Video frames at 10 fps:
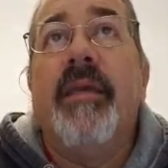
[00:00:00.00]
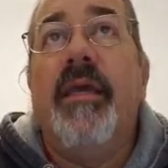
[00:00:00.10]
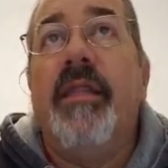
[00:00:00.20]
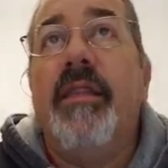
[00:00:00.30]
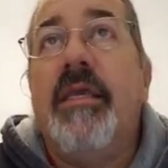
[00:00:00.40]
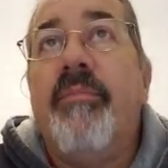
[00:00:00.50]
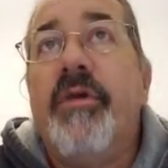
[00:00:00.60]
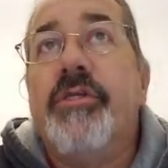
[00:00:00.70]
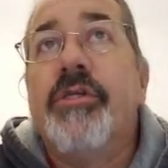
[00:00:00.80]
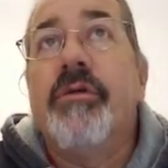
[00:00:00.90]
in the
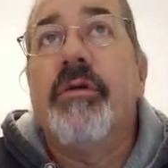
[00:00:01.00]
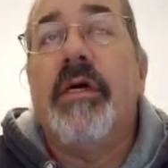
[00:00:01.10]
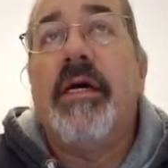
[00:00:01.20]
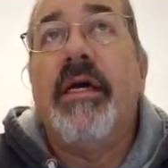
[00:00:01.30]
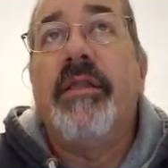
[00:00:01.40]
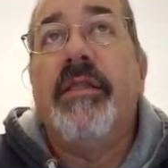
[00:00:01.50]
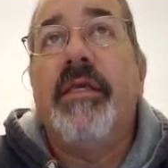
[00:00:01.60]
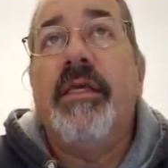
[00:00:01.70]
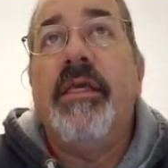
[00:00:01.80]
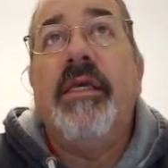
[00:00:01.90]
picture on
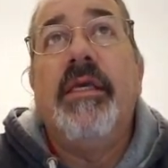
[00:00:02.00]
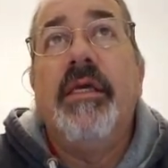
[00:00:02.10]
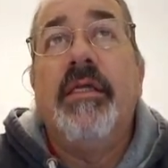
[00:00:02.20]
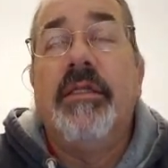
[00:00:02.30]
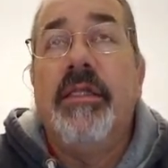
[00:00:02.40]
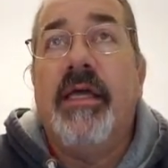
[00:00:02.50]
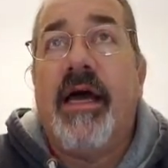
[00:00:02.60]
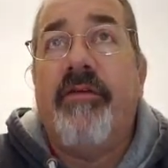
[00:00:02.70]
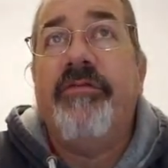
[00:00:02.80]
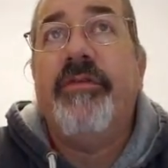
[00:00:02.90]
the
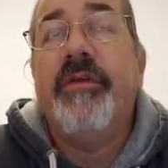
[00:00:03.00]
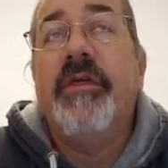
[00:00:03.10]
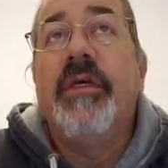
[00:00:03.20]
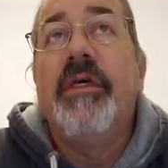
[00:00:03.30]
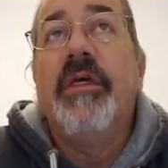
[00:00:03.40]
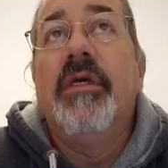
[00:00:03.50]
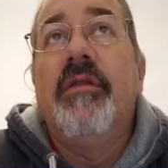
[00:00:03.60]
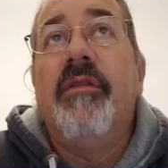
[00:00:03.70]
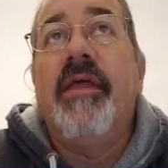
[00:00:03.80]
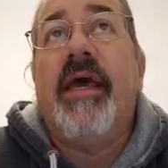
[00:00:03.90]
left
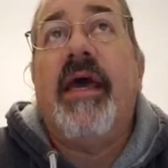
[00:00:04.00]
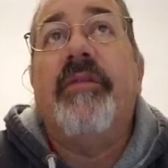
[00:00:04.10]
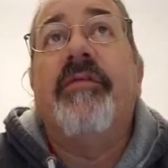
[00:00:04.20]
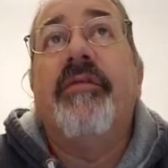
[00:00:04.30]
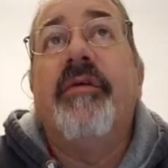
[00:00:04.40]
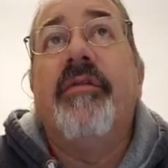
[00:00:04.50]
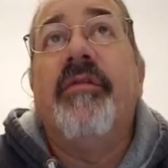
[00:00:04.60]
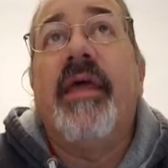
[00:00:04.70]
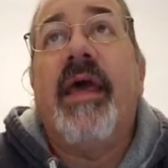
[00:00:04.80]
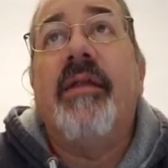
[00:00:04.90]
that
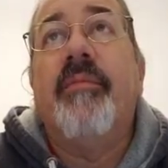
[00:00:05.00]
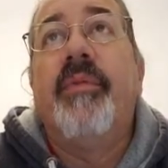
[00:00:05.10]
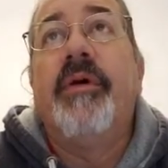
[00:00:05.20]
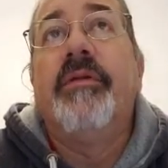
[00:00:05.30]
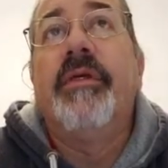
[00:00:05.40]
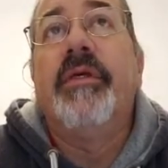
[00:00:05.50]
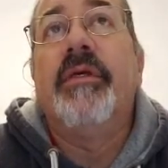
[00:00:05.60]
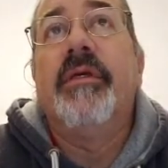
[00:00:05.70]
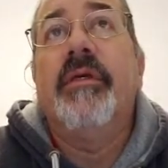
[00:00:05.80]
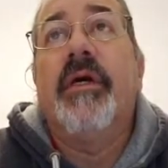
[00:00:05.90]

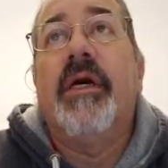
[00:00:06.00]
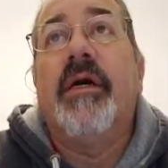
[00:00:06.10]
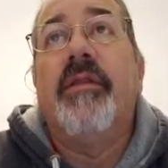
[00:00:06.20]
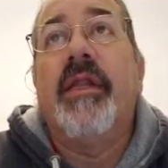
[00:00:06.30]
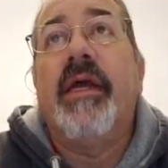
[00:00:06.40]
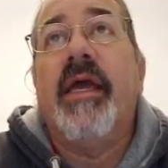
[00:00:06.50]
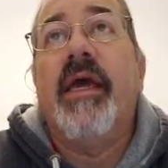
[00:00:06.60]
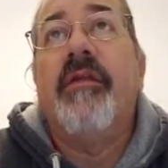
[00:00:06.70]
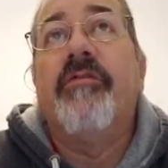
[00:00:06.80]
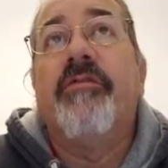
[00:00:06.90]
building that I
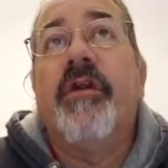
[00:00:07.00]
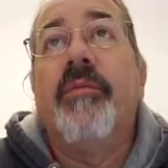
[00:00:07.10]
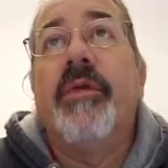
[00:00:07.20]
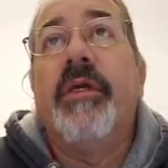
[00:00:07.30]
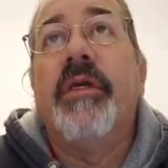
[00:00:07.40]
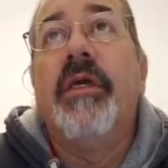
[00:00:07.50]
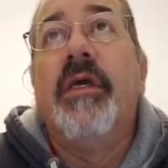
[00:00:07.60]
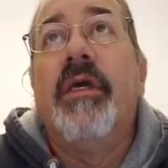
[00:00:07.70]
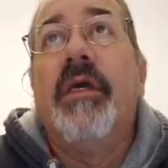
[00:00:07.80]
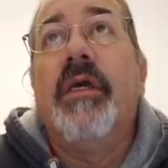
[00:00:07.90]
had in front of me
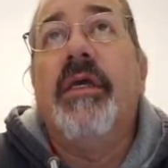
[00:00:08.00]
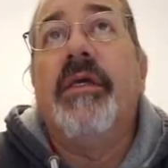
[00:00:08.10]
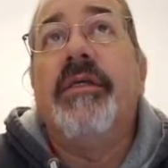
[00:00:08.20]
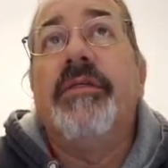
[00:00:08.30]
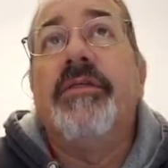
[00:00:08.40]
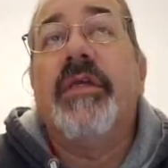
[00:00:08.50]
is